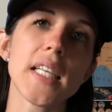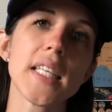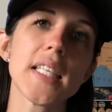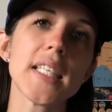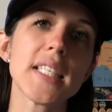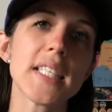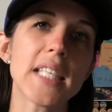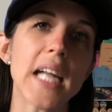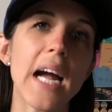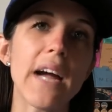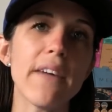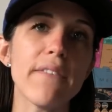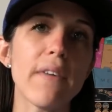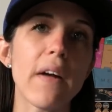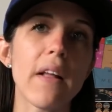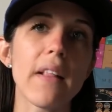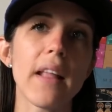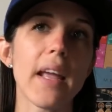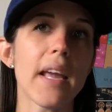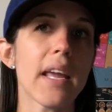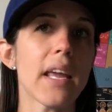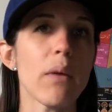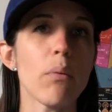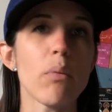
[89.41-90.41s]
At least I
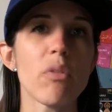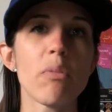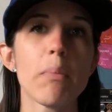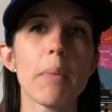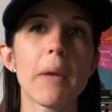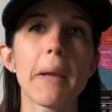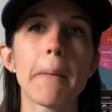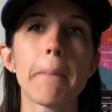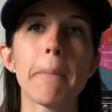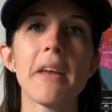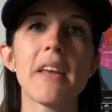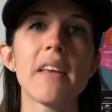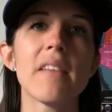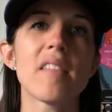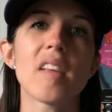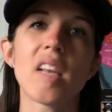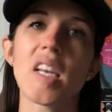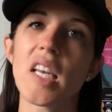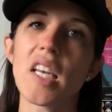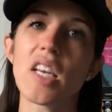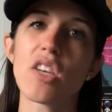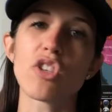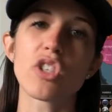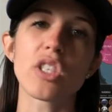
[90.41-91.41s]
felt like he was a big piece,
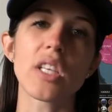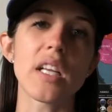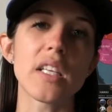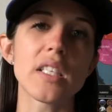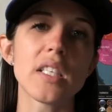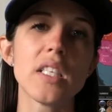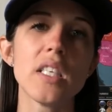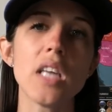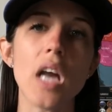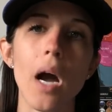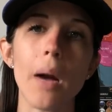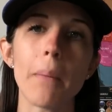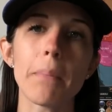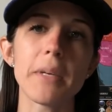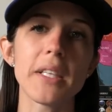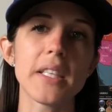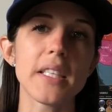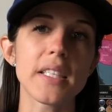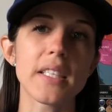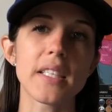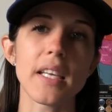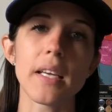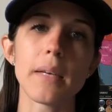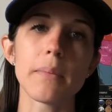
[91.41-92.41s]
and he just has not
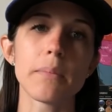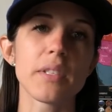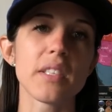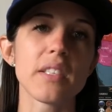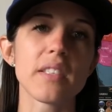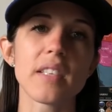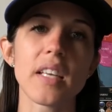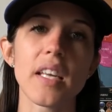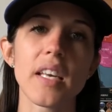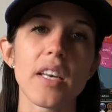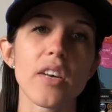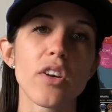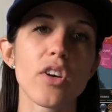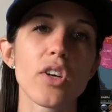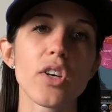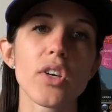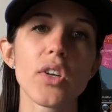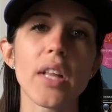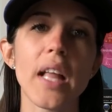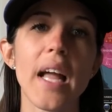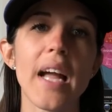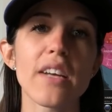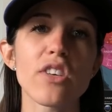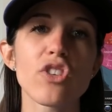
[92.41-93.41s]
been the same since getting
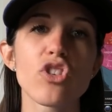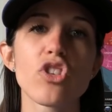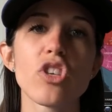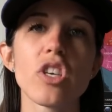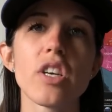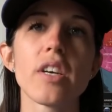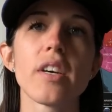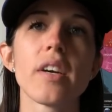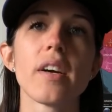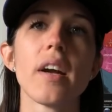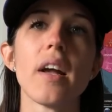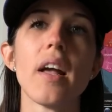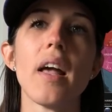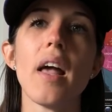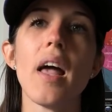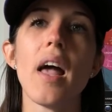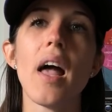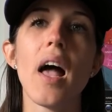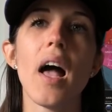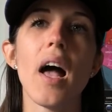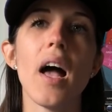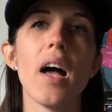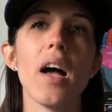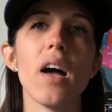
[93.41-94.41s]
hurt last year.
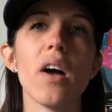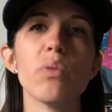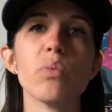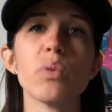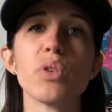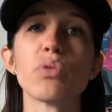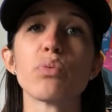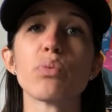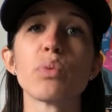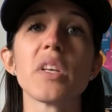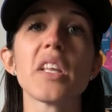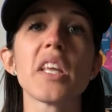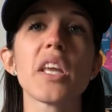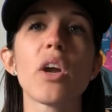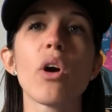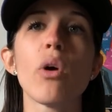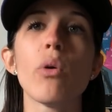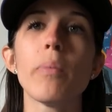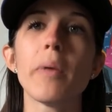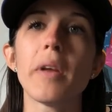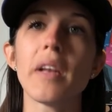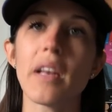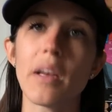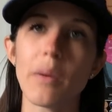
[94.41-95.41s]
Was really
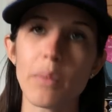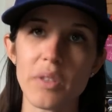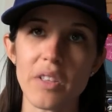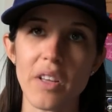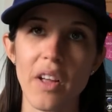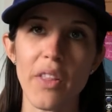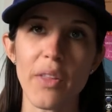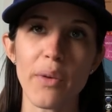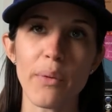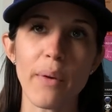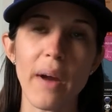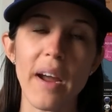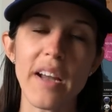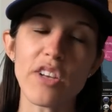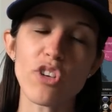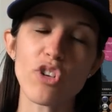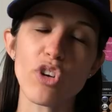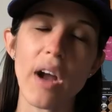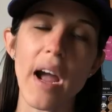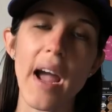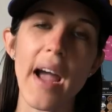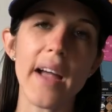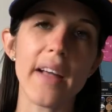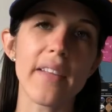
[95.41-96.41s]
hoping he was on the right
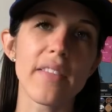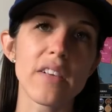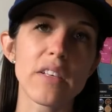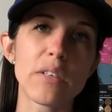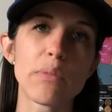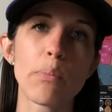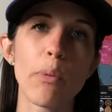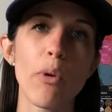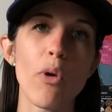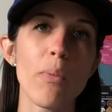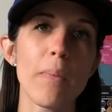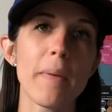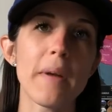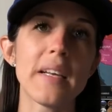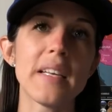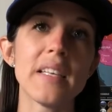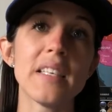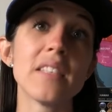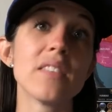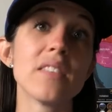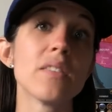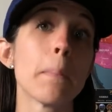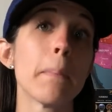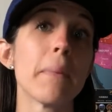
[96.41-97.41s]
track. This bullpen
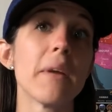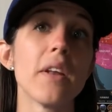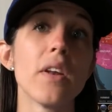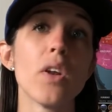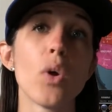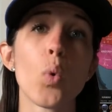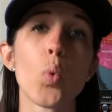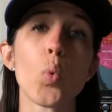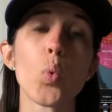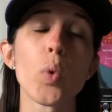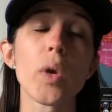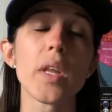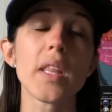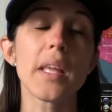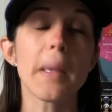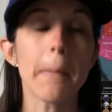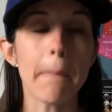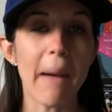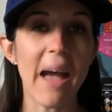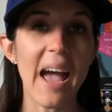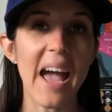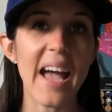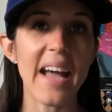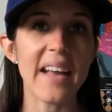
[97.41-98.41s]
has been really
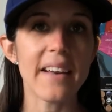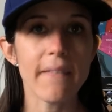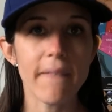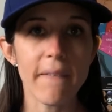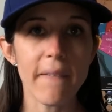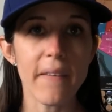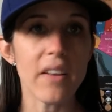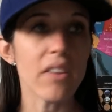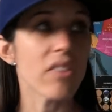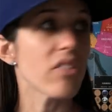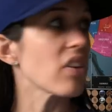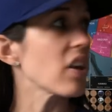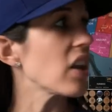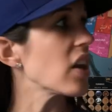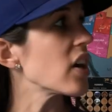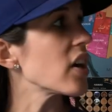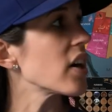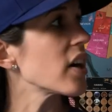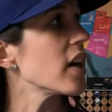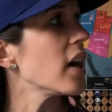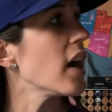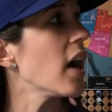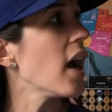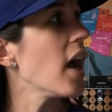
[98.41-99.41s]
bad this
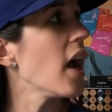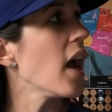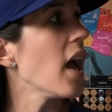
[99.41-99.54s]
year.